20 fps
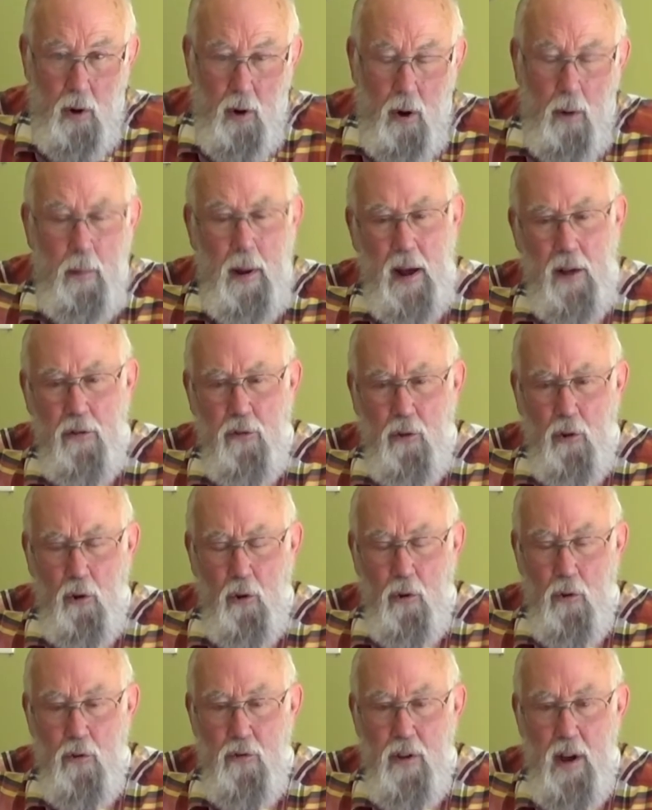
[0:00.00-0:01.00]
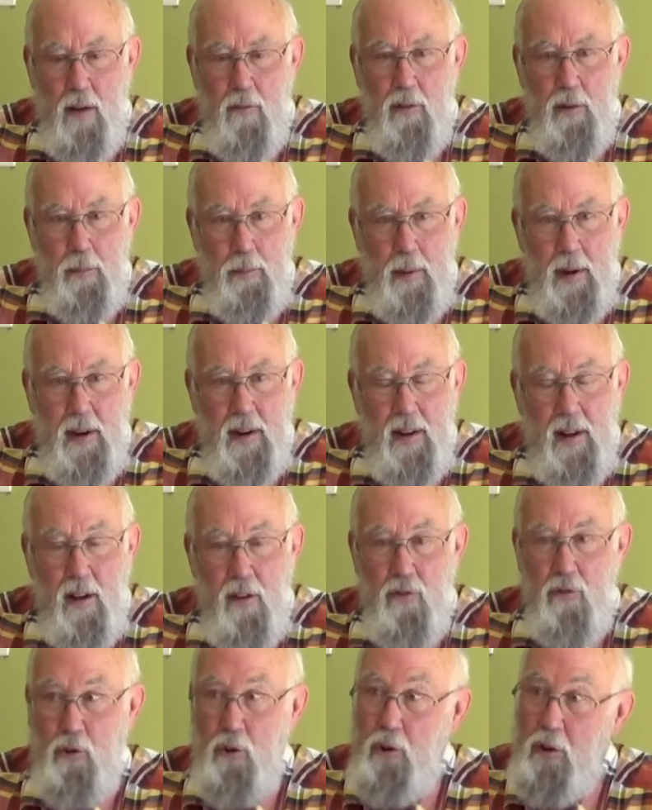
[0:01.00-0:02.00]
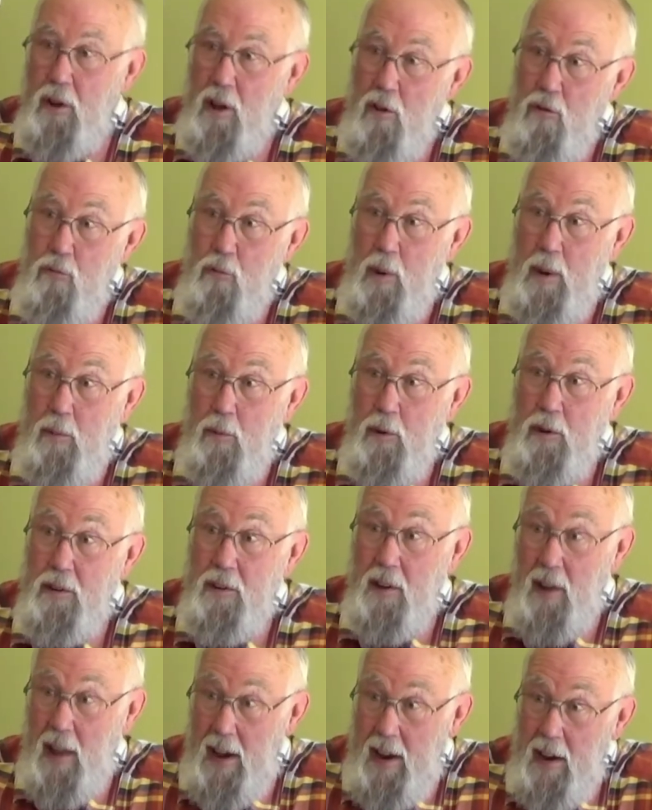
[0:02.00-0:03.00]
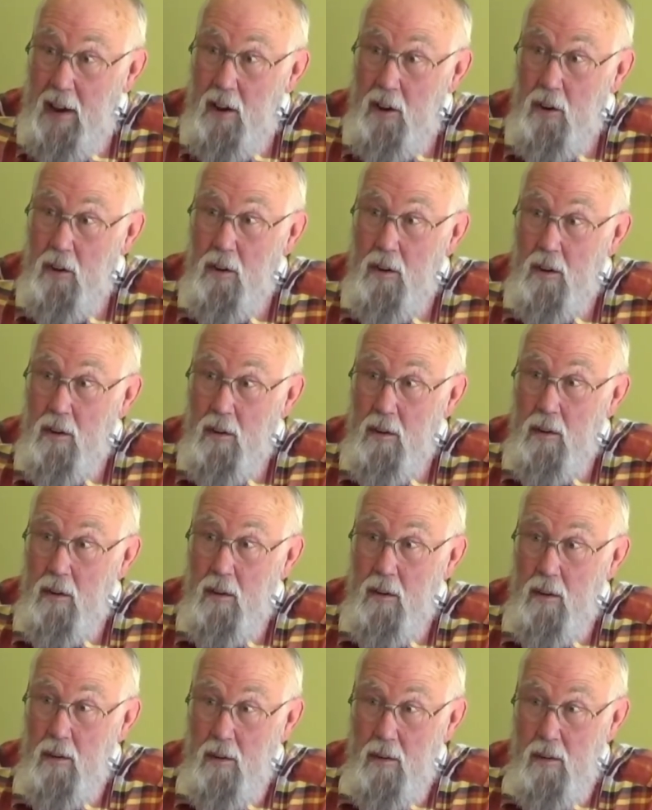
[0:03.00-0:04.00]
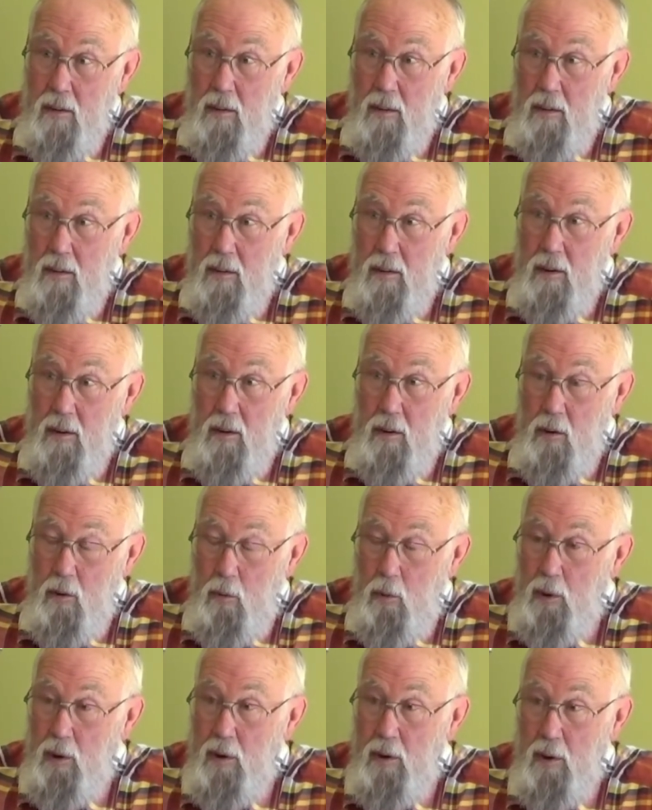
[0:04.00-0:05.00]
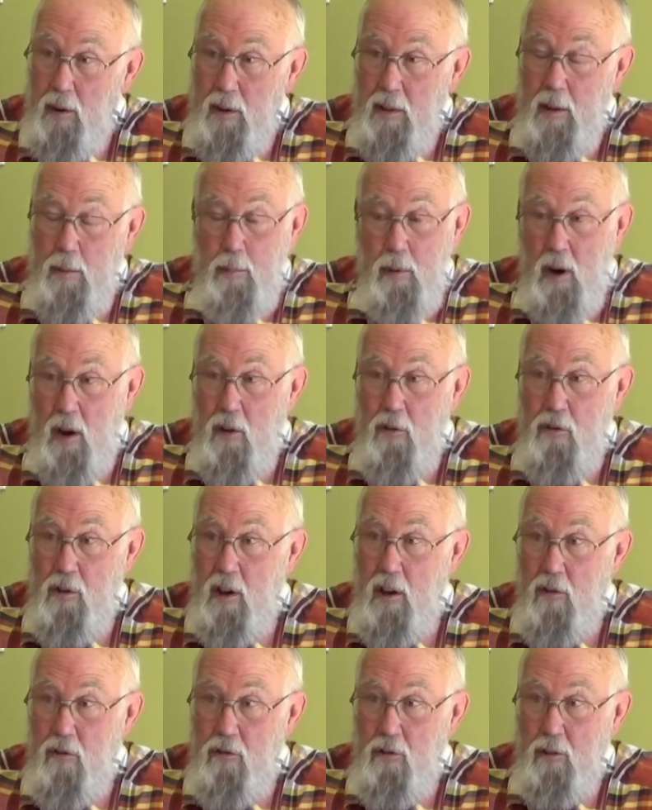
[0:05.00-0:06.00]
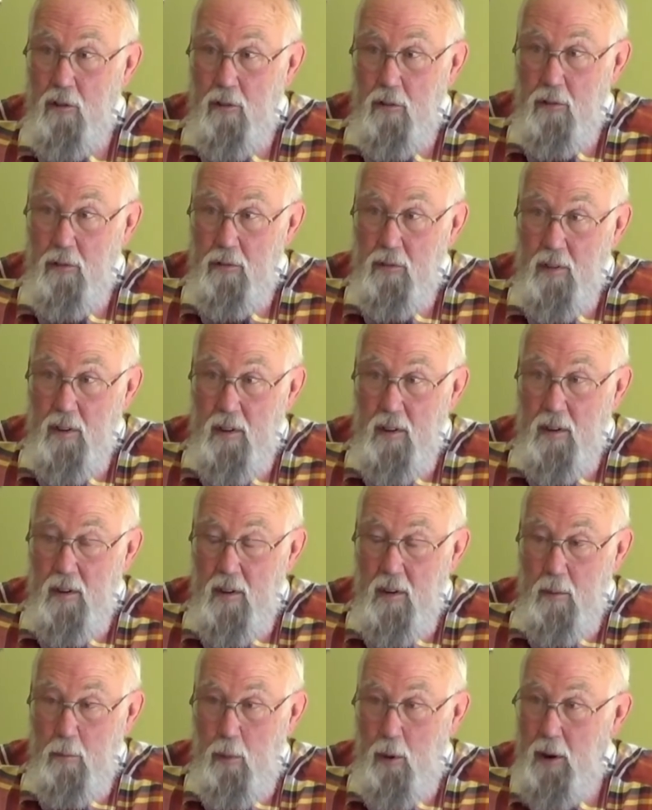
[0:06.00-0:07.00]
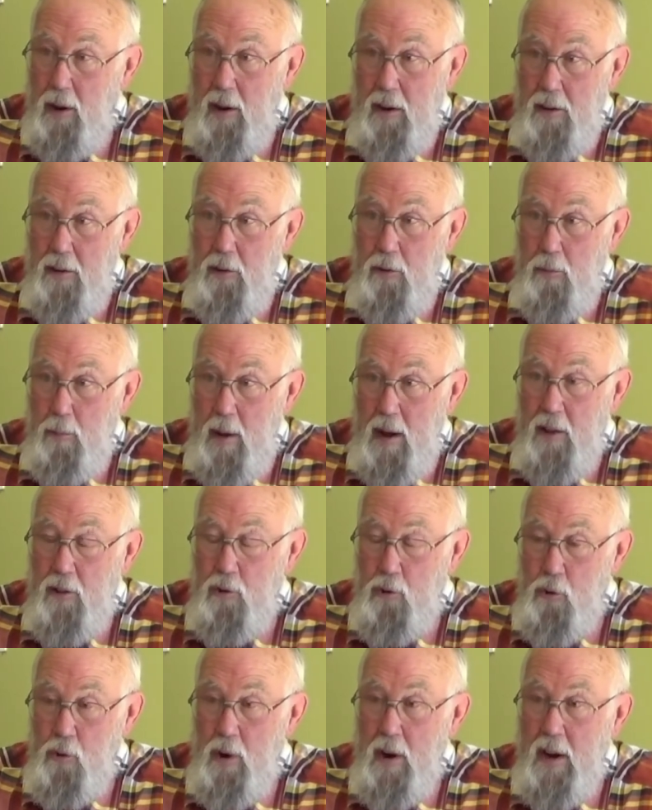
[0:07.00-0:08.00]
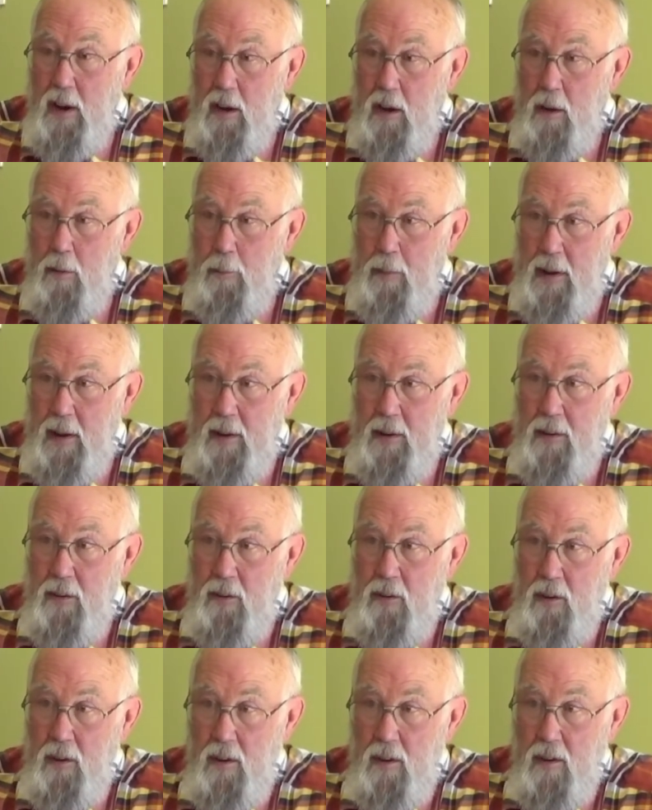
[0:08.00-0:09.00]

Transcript: Our math scores haven't been as good as we would like. We're in the process of putting a new math curriculum in,